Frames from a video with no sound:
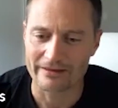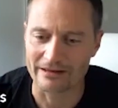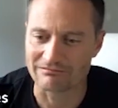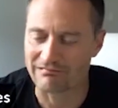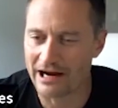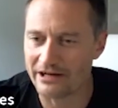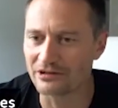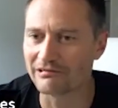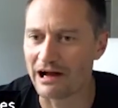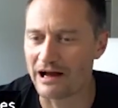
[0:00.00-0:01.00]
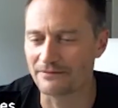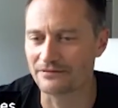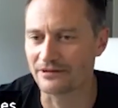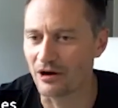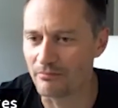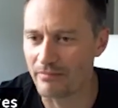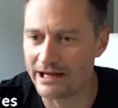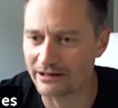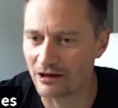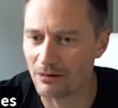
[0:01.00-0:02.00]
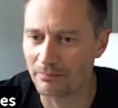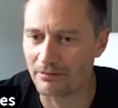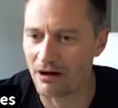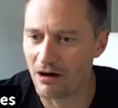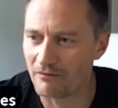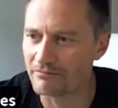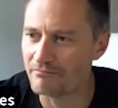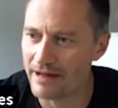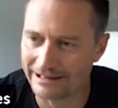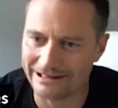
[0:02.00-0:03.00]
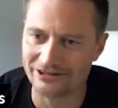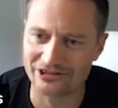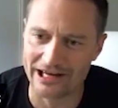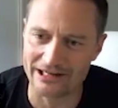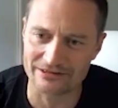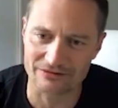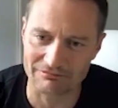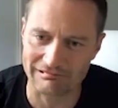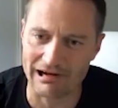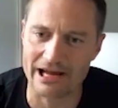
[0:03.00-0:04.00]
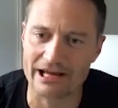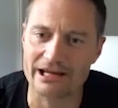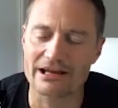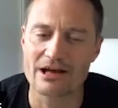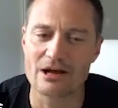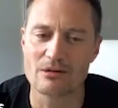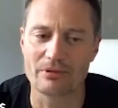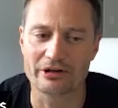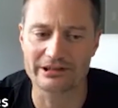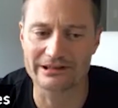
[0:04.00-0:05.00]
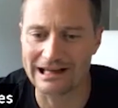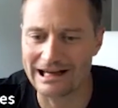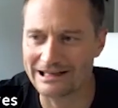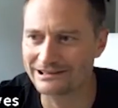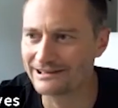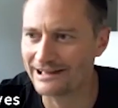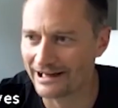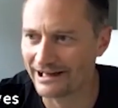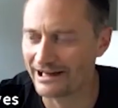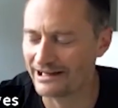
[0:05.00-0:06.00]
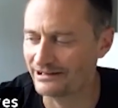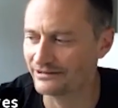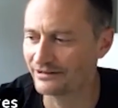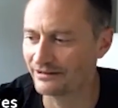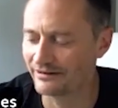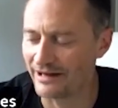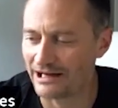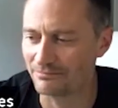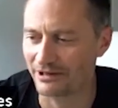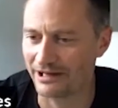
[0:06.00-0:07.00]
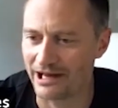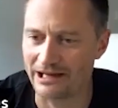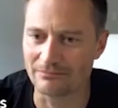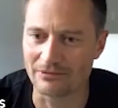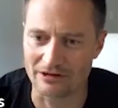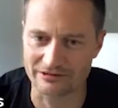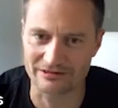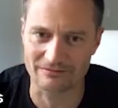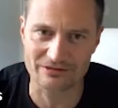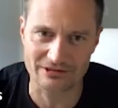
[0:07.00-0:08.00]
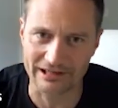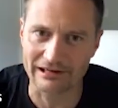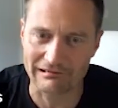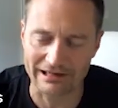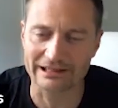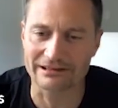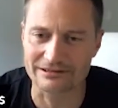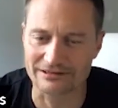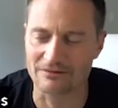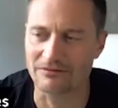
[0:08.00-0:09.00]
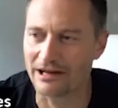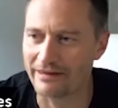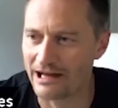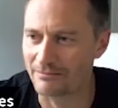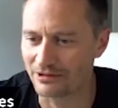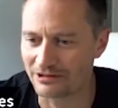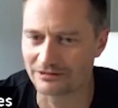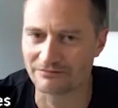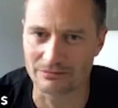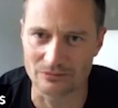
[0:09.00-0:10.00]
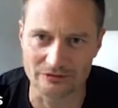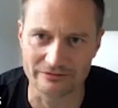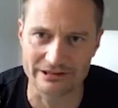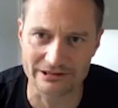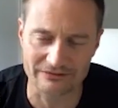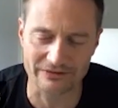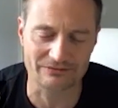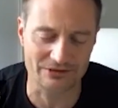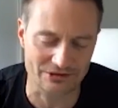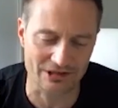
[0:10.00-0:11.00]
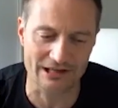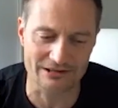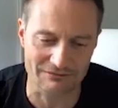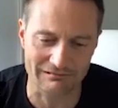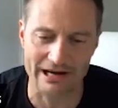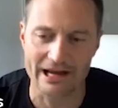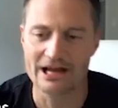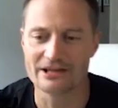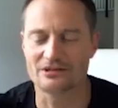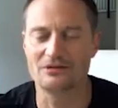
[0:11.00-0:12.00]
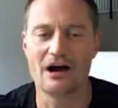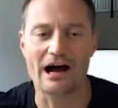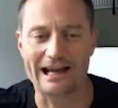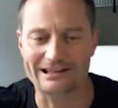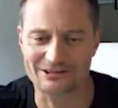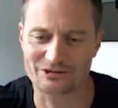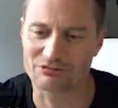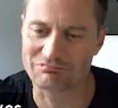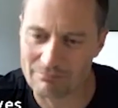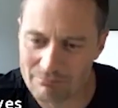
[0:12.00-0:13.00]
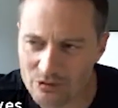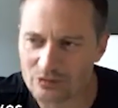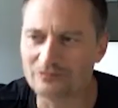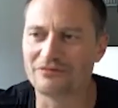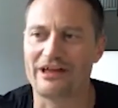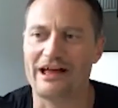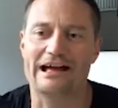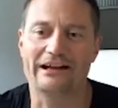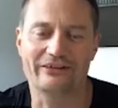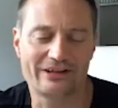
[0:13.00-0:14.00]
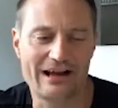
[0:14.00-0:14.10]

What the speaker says: that radiographs are made up of many shades of grey, but in the last decade, that became lots of sniggering and stuff like that because of the movies 50 Shades of Grey. So I had to sort of remove that